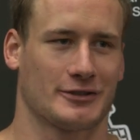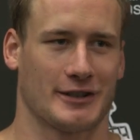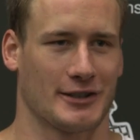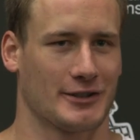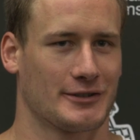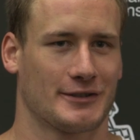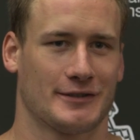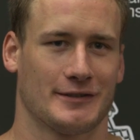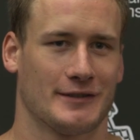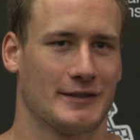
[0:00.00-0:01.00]
They're
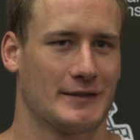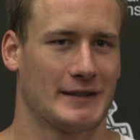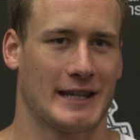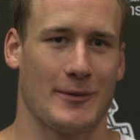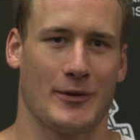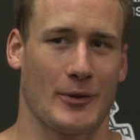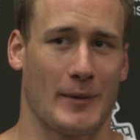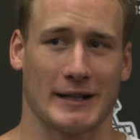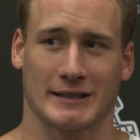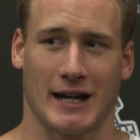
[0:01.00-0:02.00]
keeping the
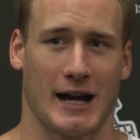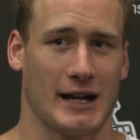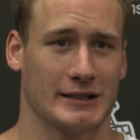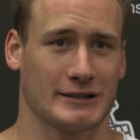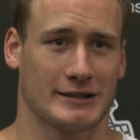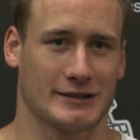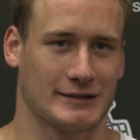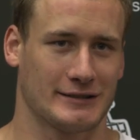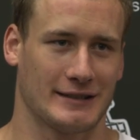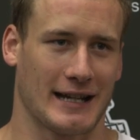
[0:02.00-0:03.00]
best guys
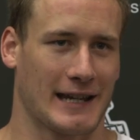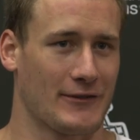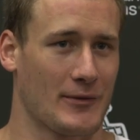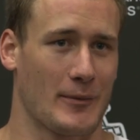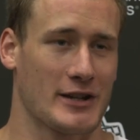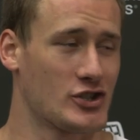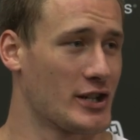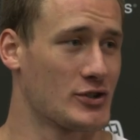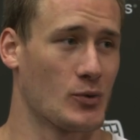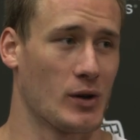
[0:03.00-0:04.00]
that give them the best
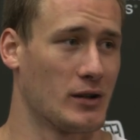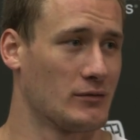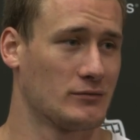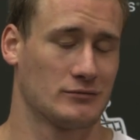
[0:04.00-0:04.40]
chance to win.